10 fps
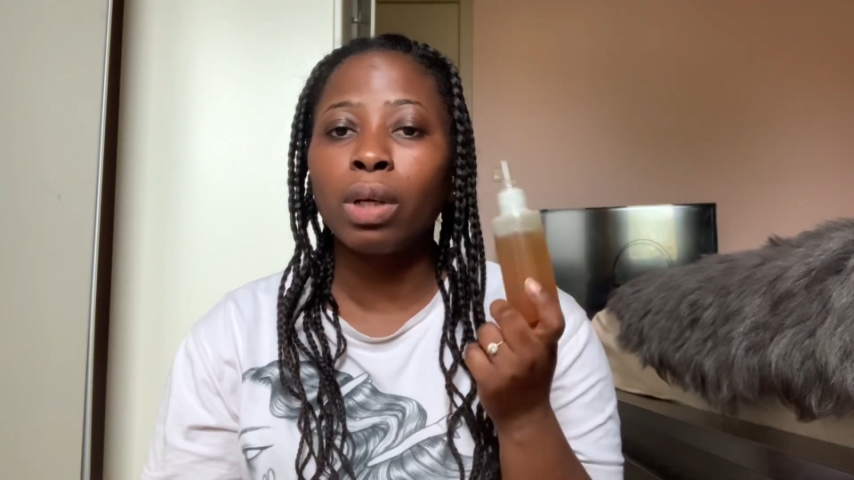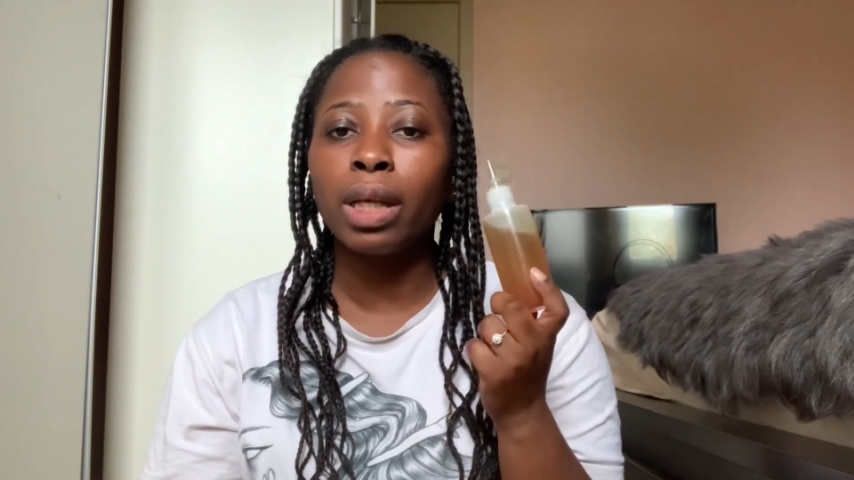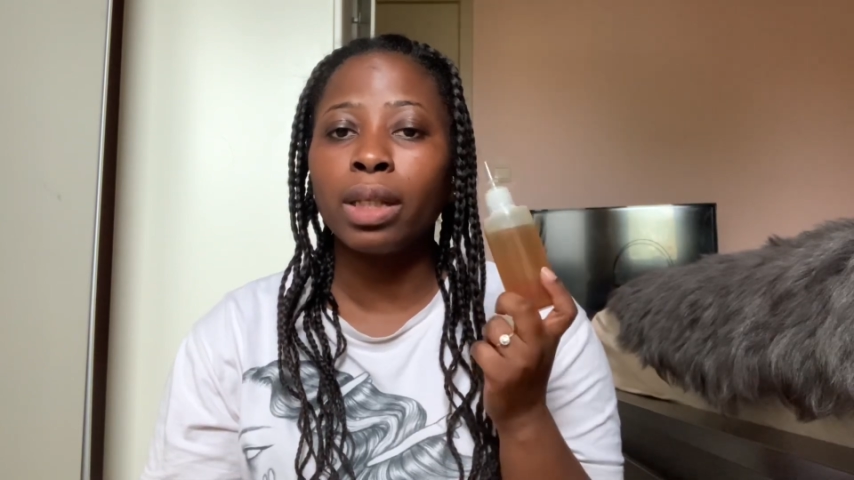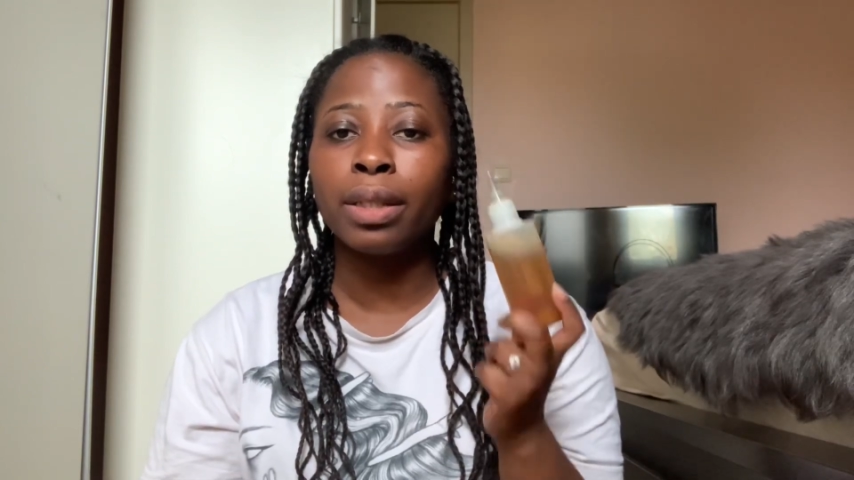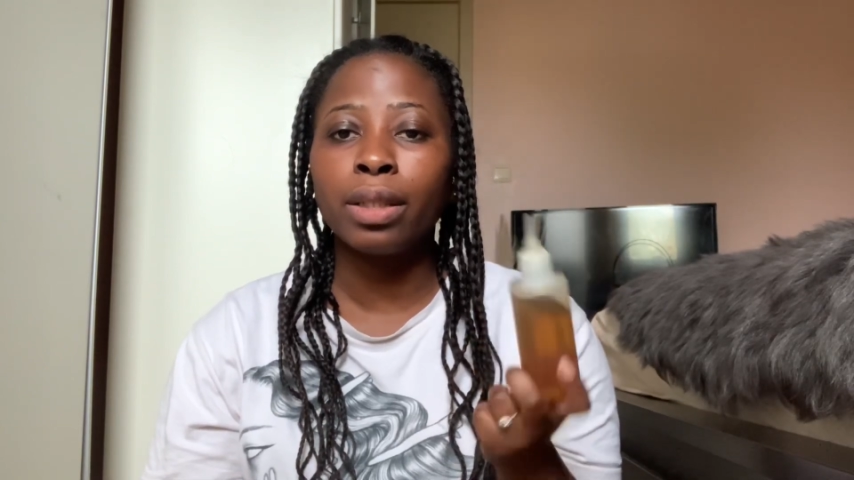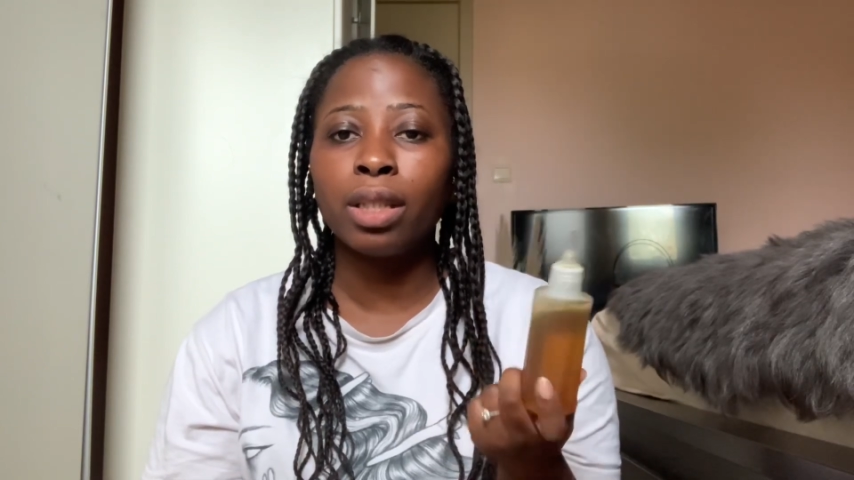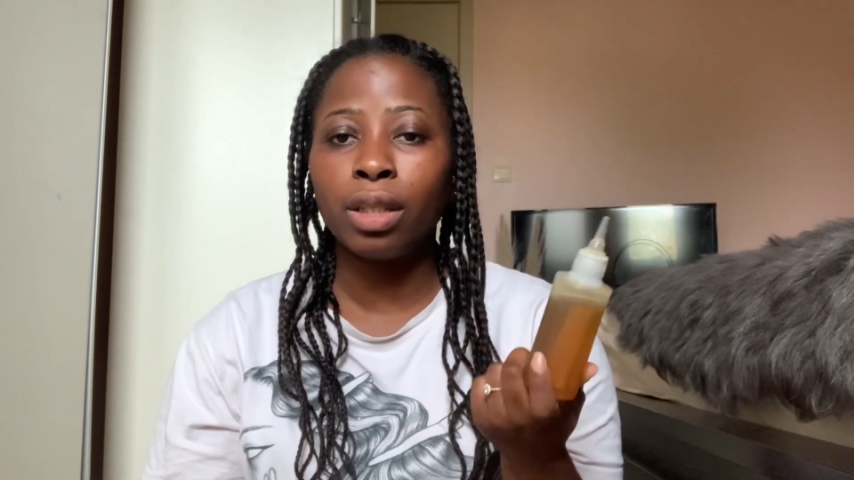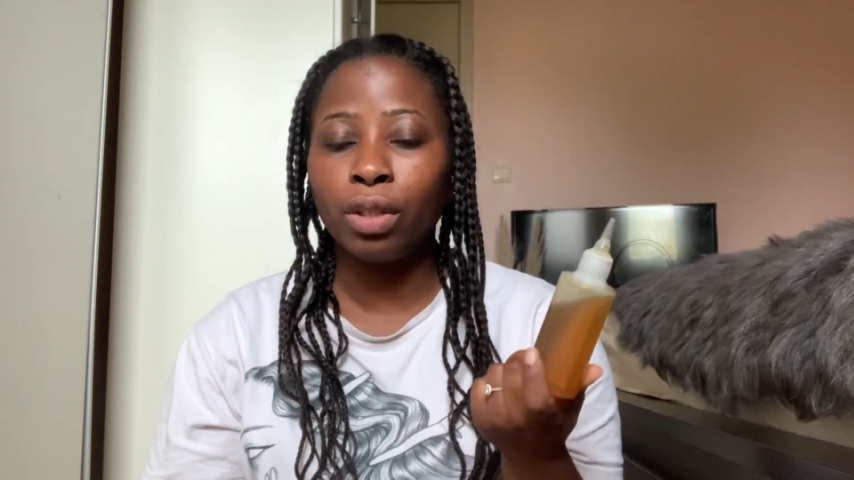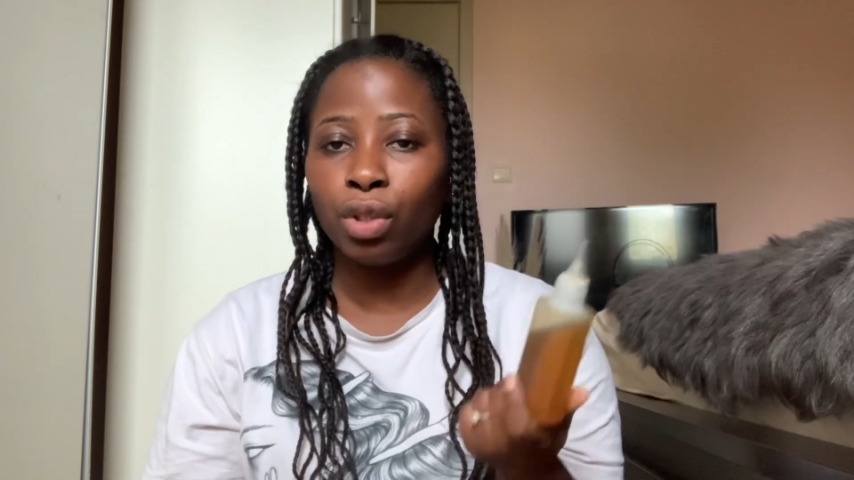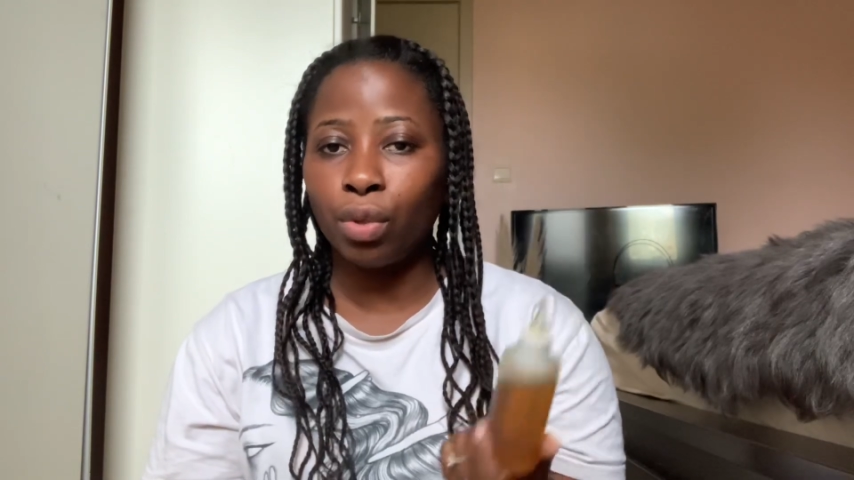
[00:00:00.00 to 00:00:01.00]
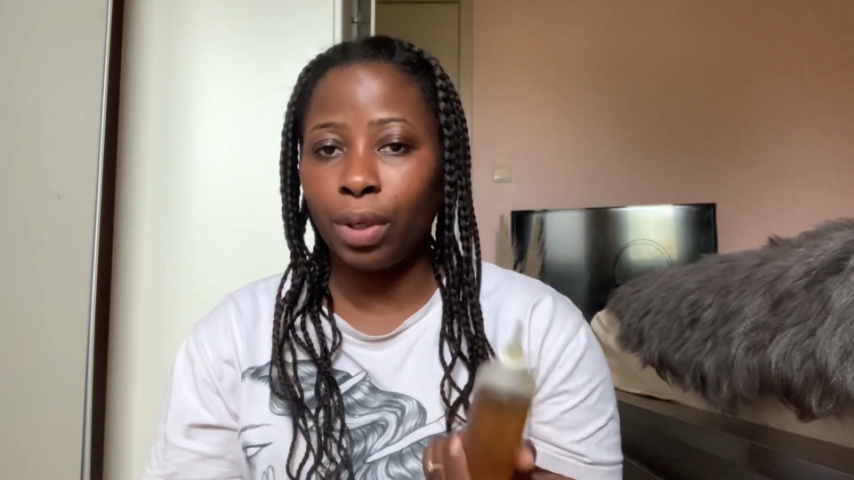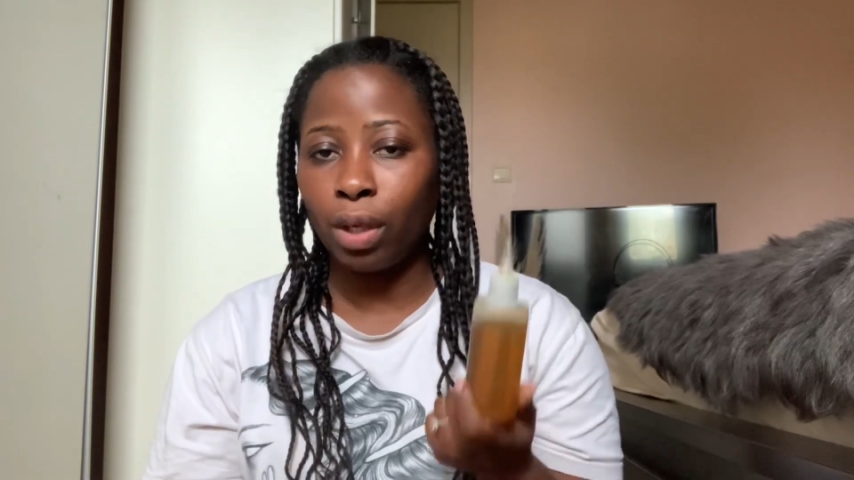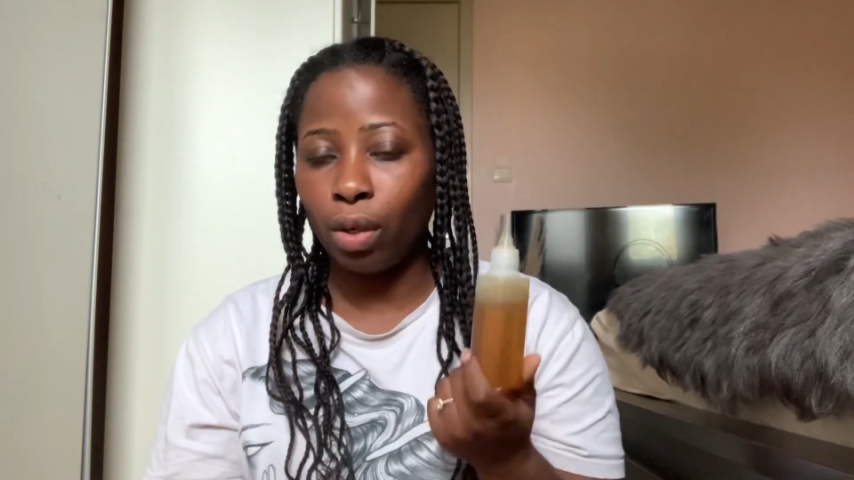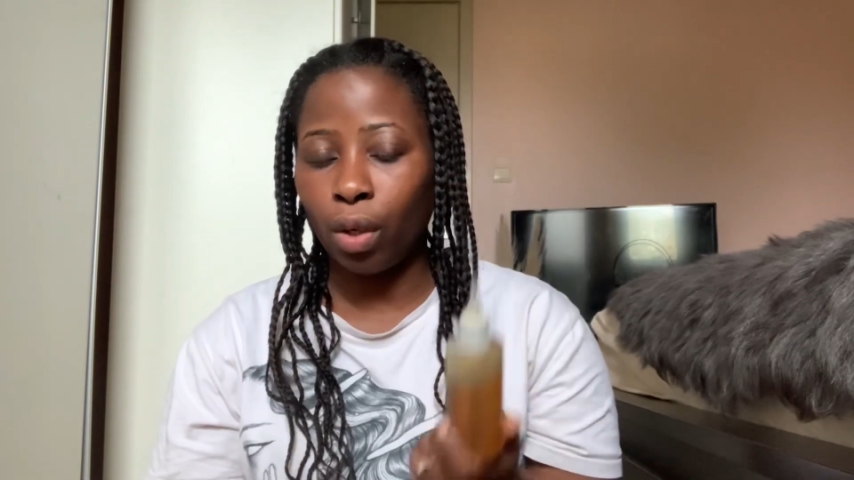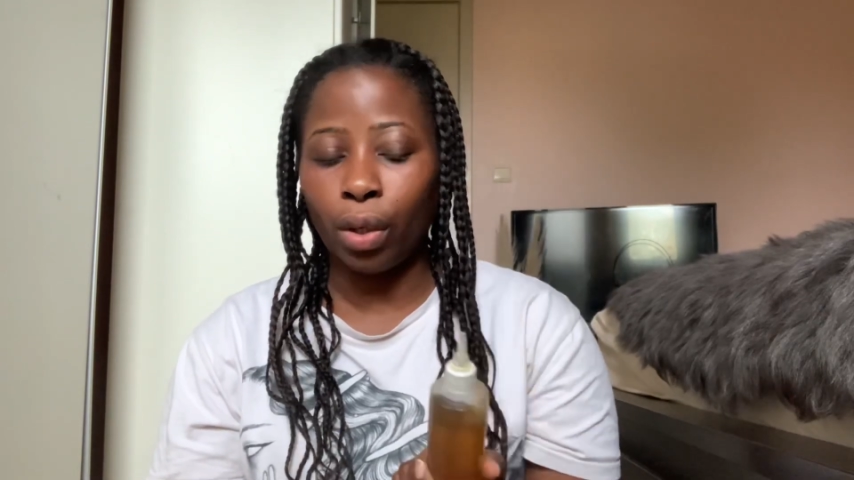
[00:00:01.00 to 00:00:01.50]
and then tea tree
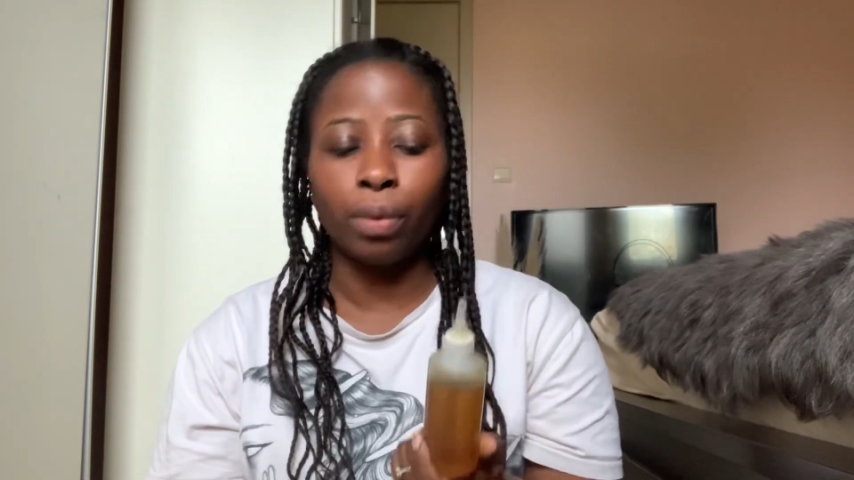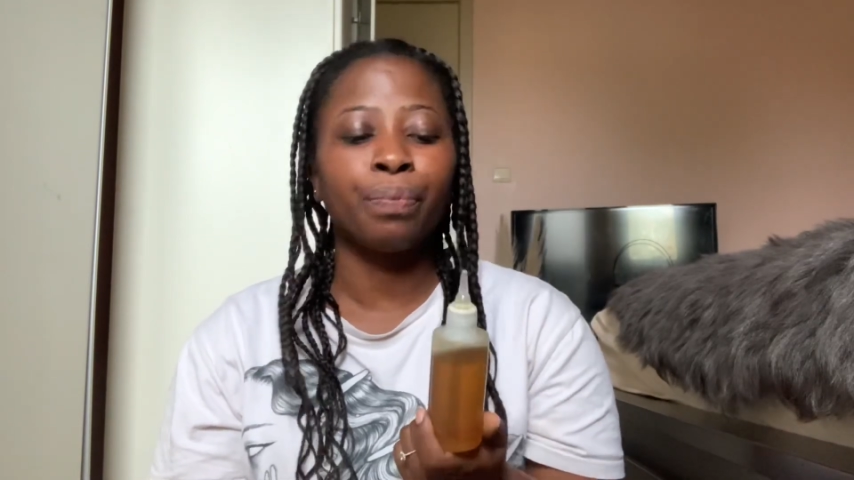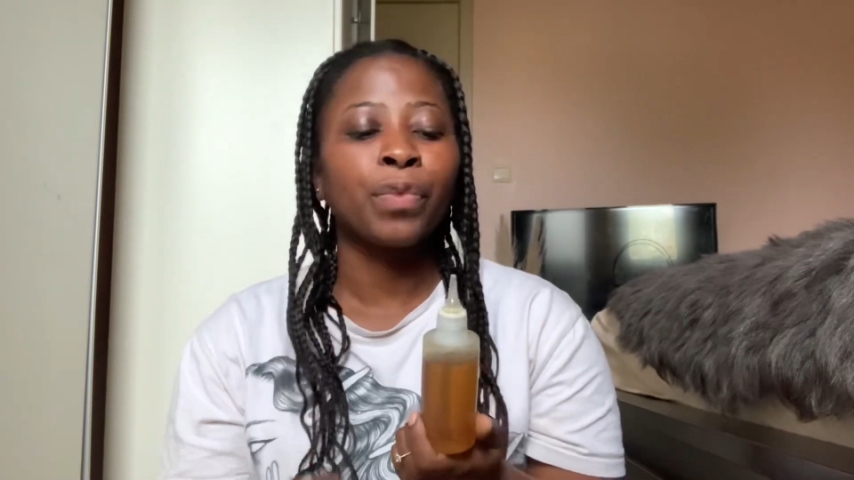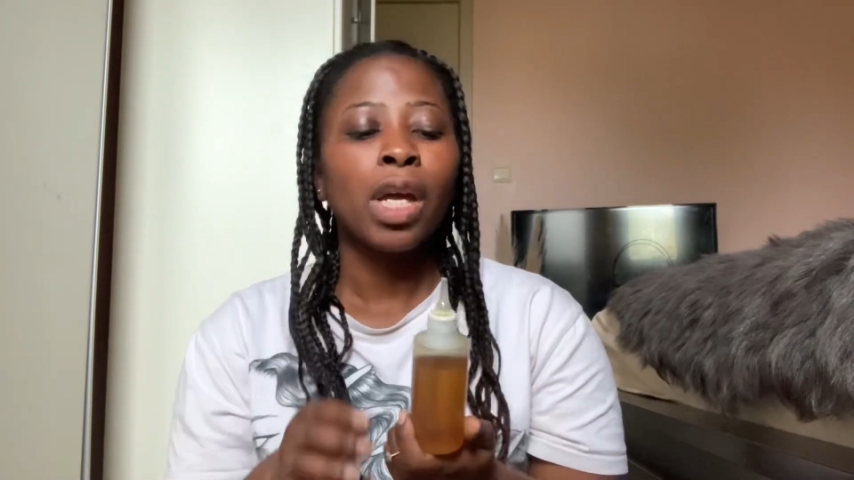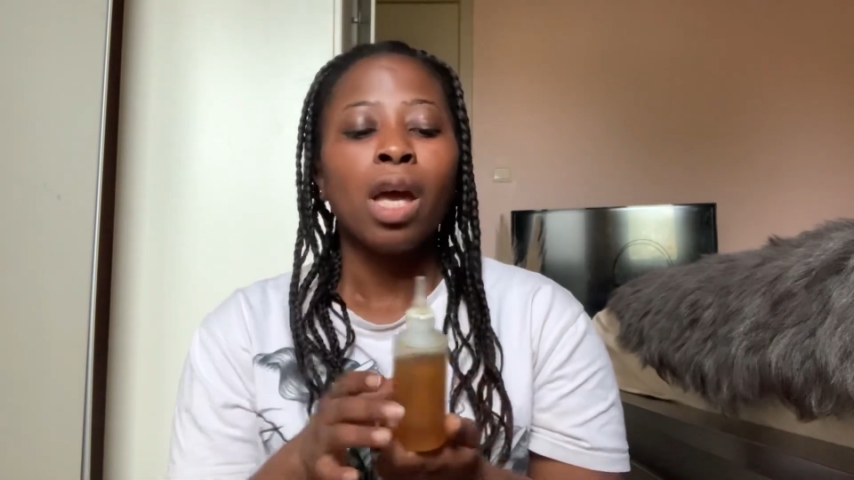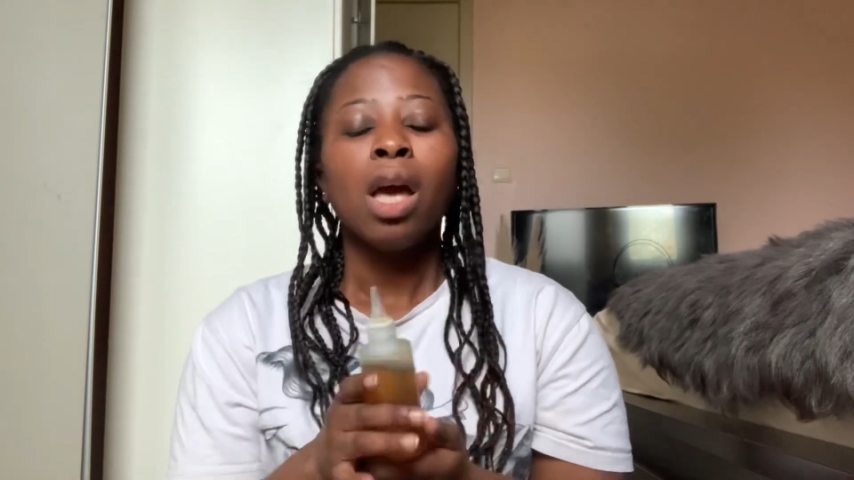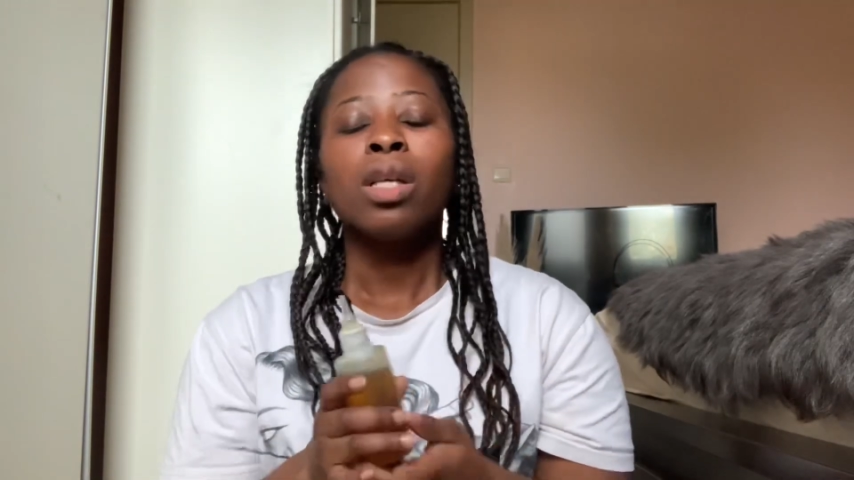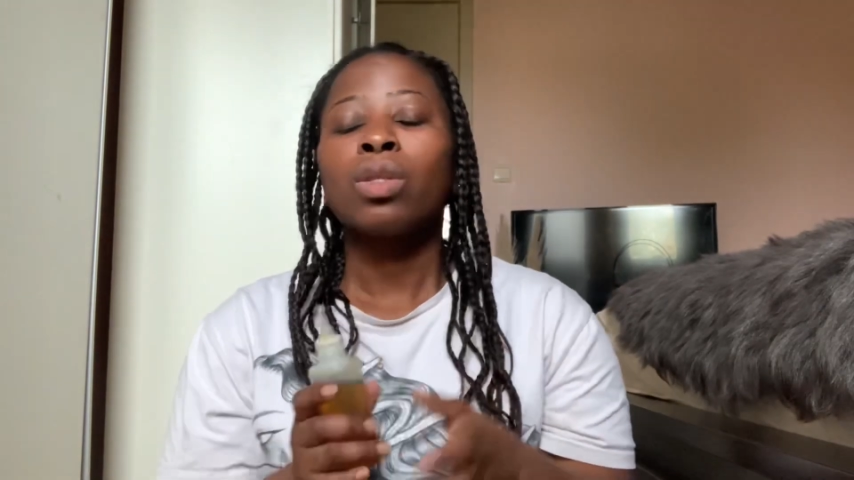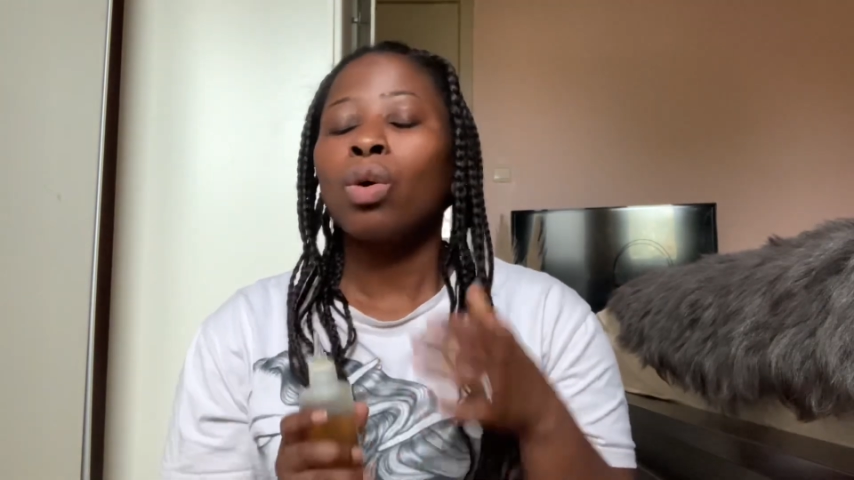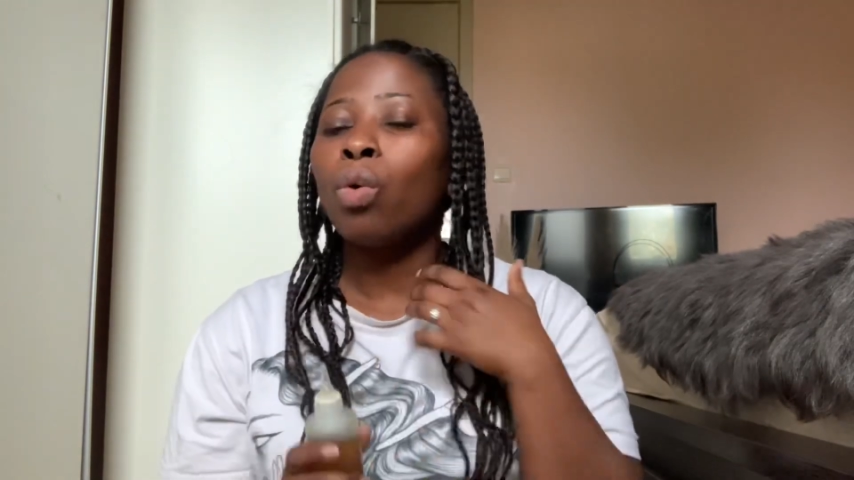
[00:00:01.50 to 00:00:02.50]
oil. So